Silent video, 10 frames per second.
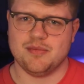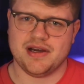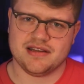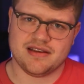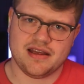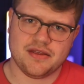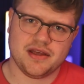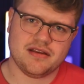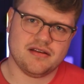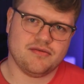but I
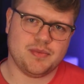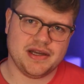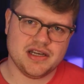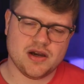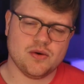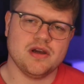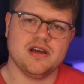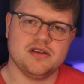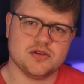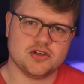think by now
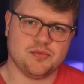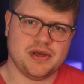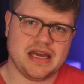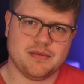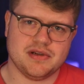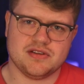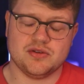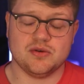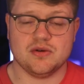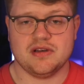you should be able
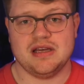to